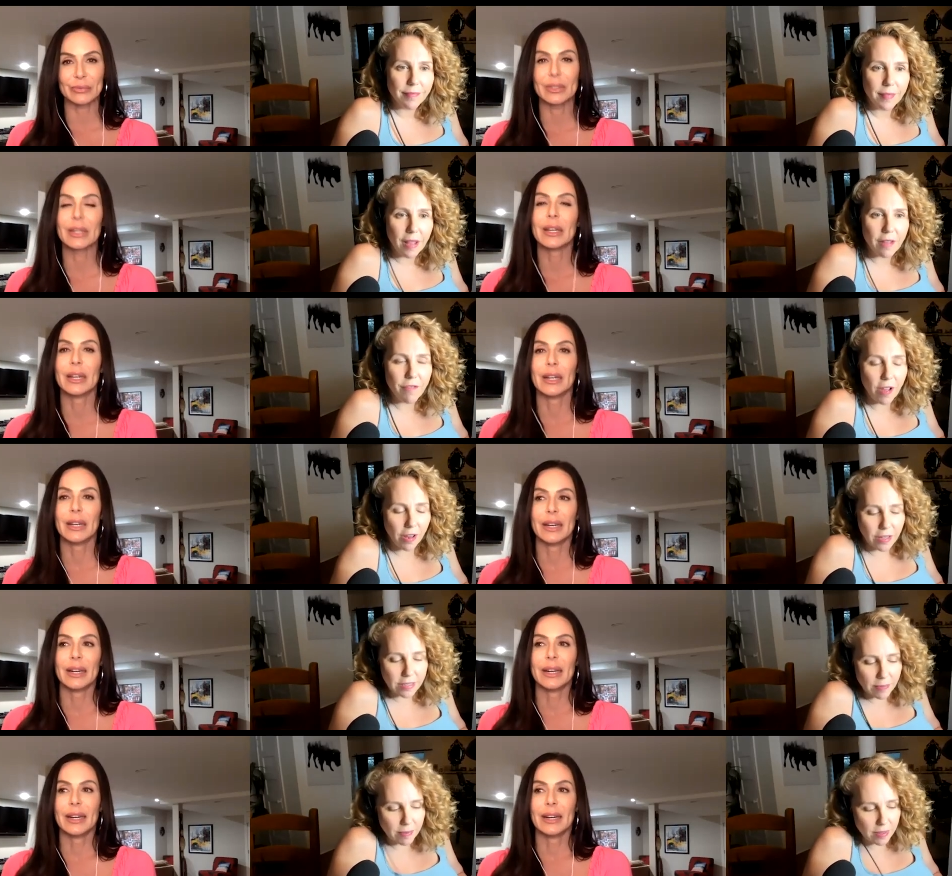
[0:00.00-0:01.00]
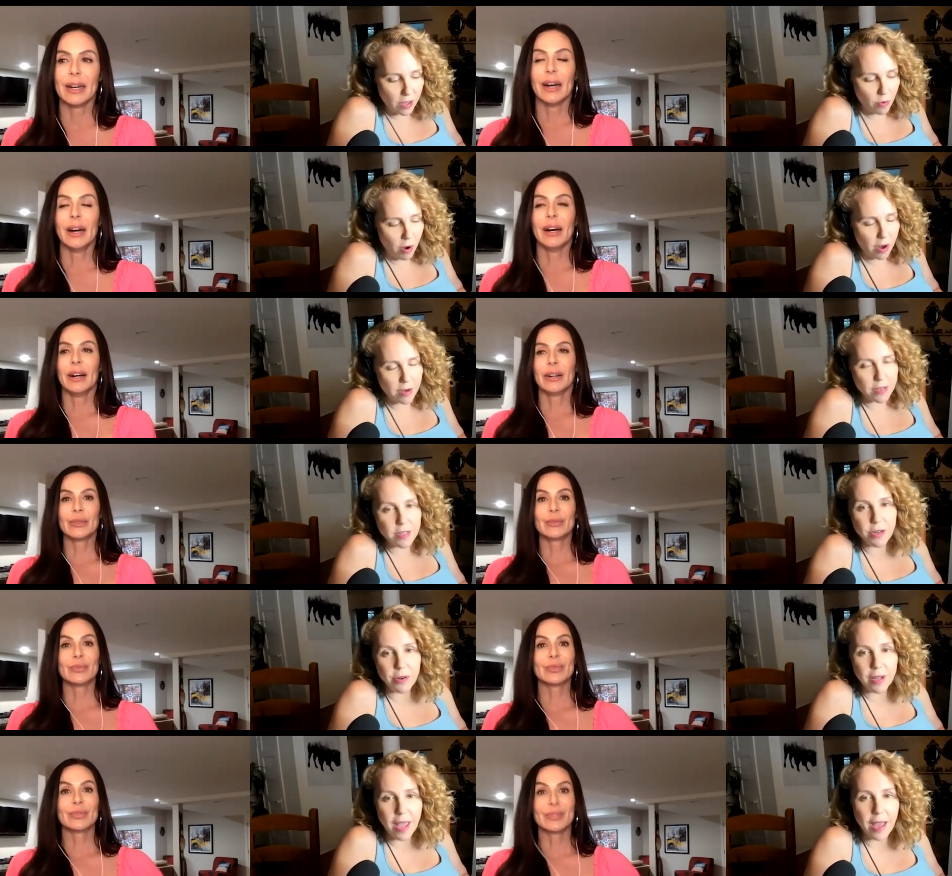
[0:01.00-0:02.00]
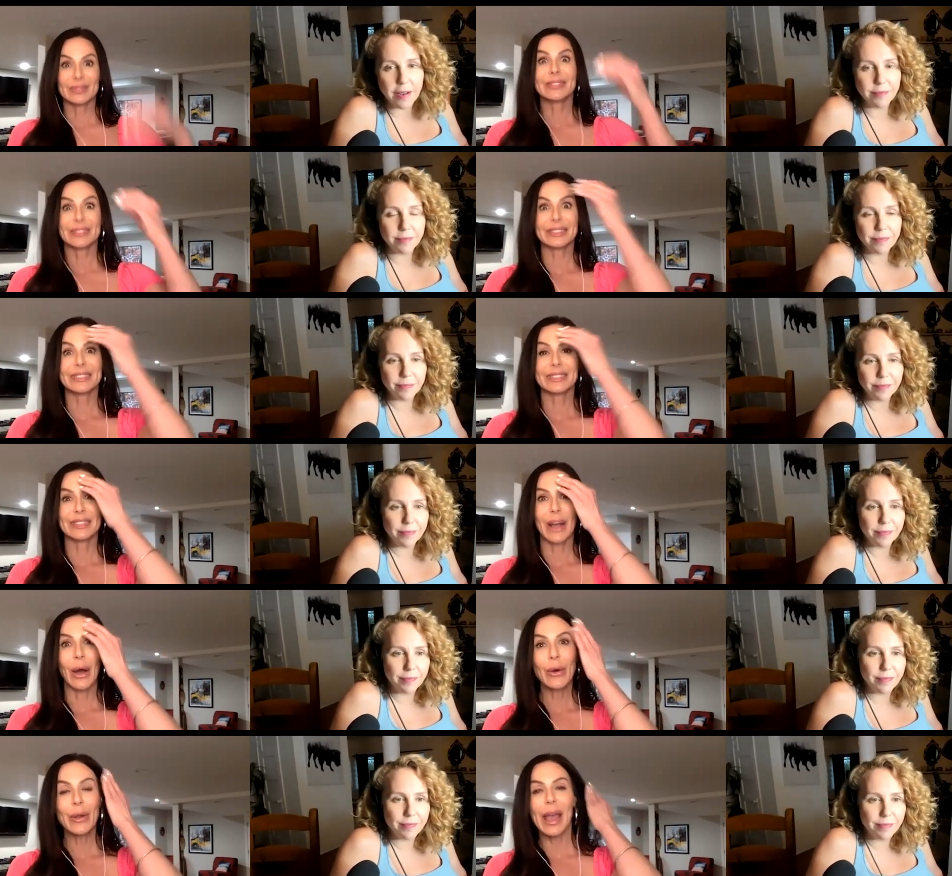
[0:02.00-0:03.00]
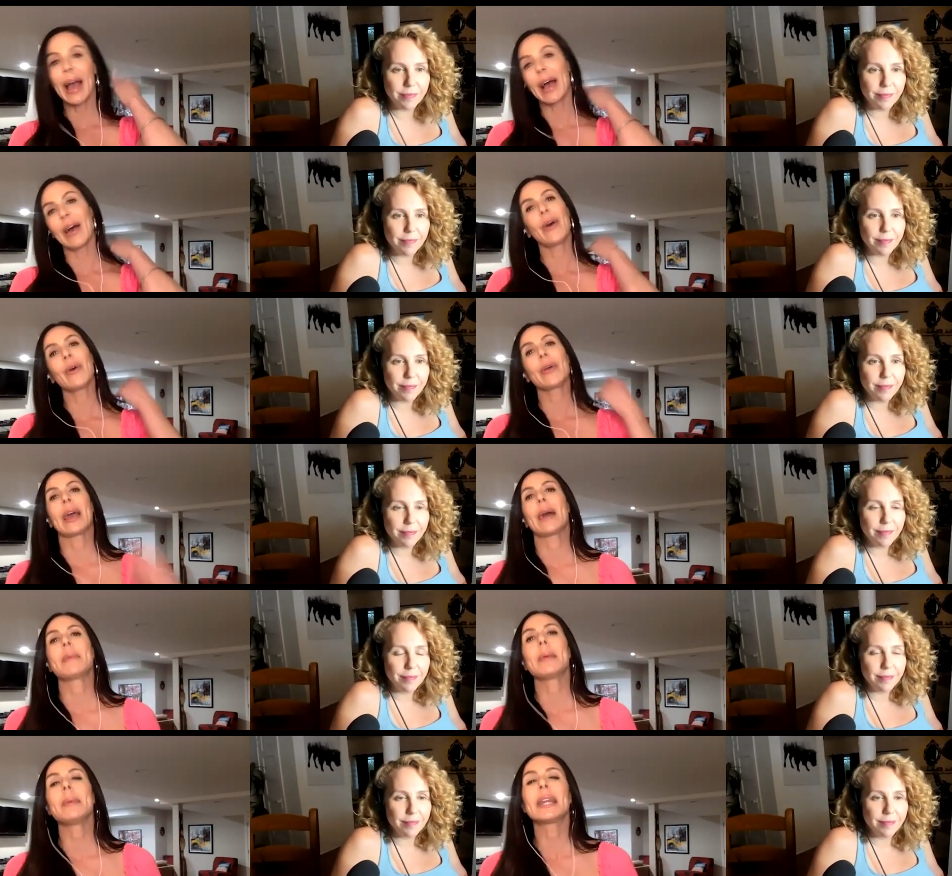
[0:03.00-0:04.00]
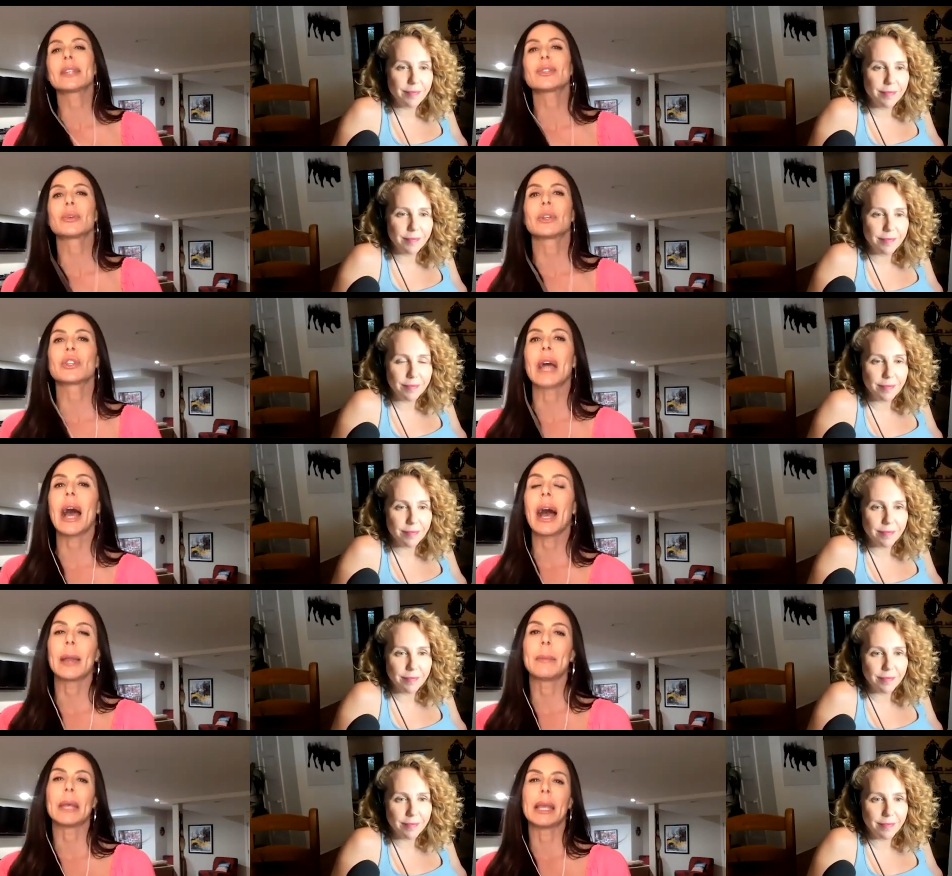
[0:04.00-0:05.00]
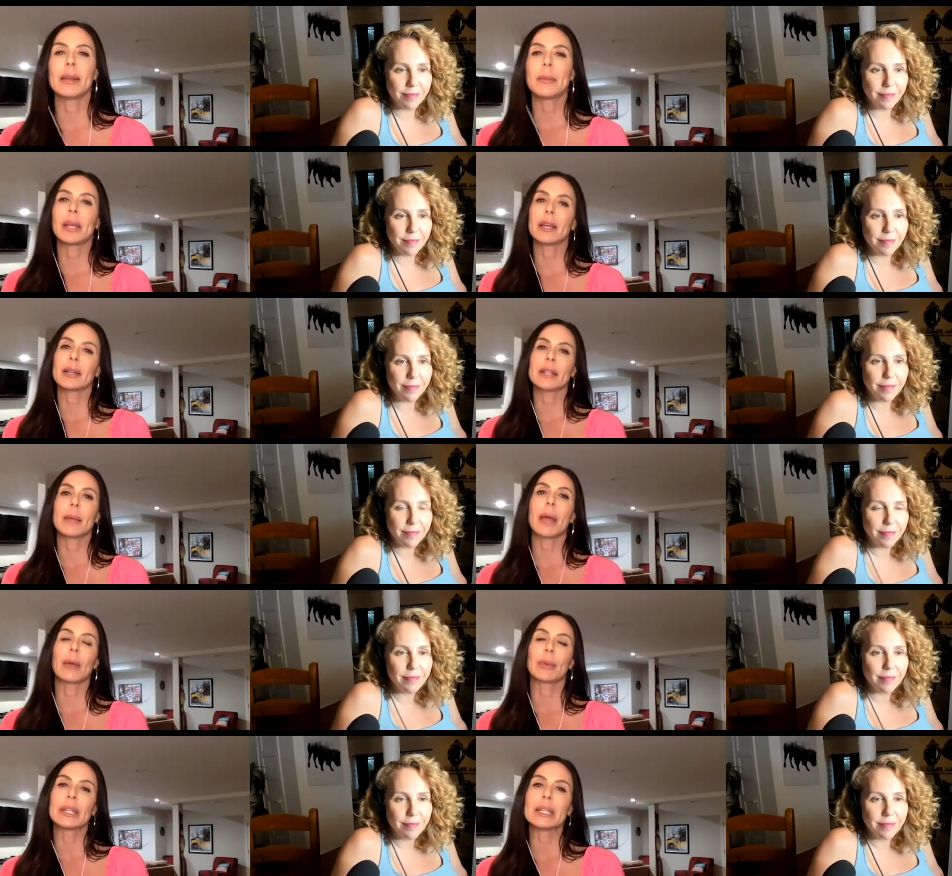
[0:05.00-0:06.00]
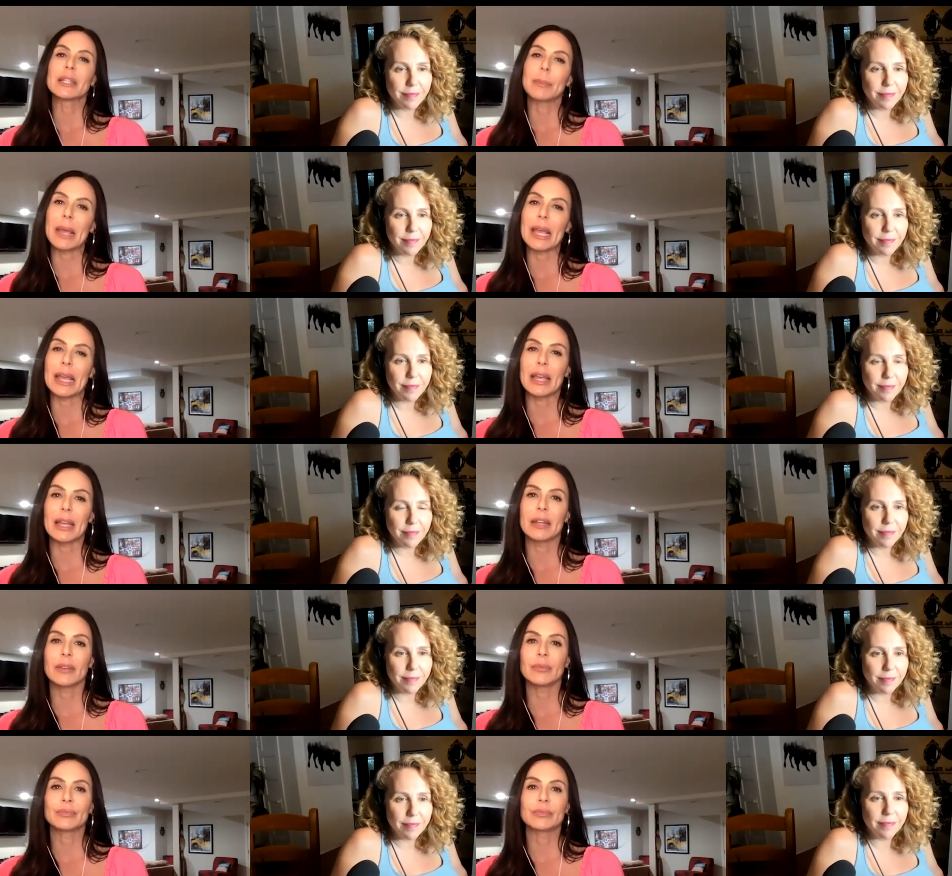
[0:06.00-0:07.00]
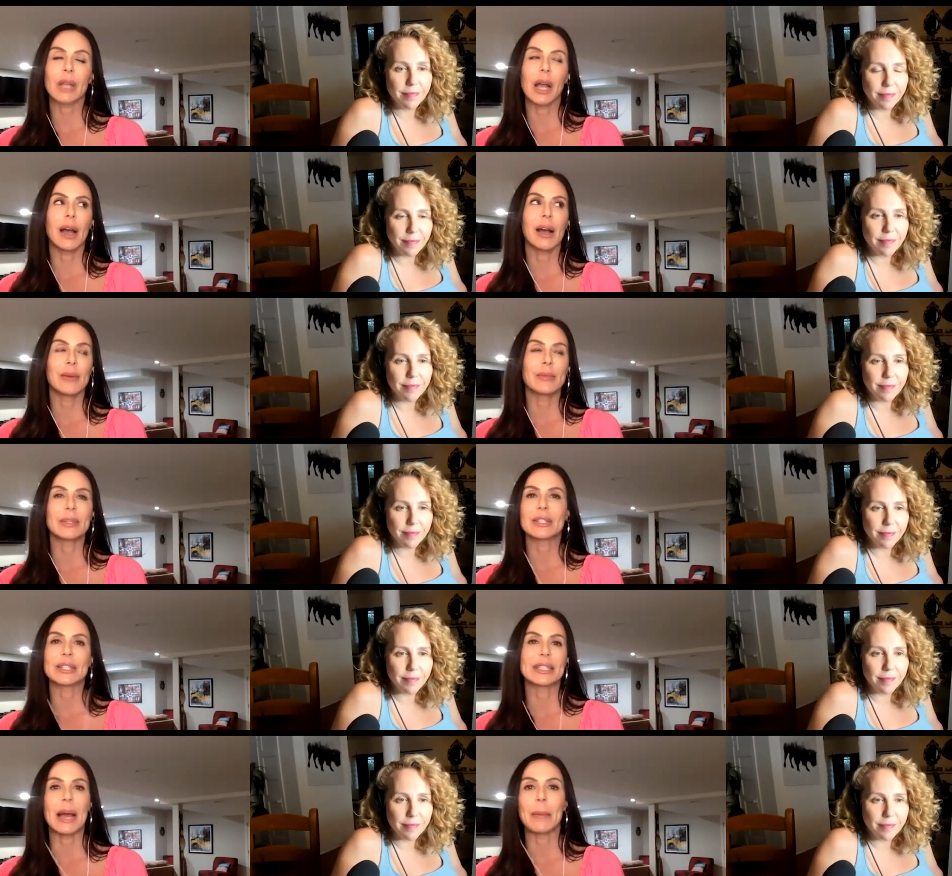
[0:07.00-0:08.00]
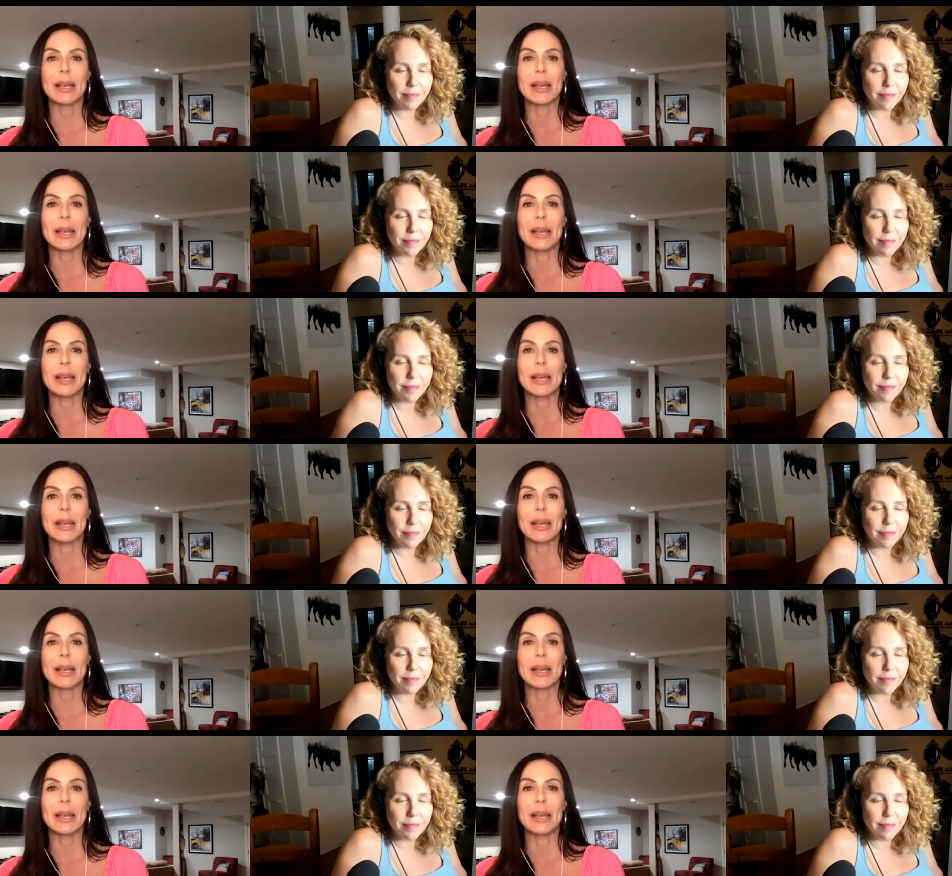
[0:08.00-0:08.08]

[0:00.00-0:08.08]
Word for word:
Speaker 1: it felt like something that you wanted to do again.
Speaker 2: Oh yeah, oh yeah. Maybe not so much the hot and mean because I'm not really into pain. Um, it's just not my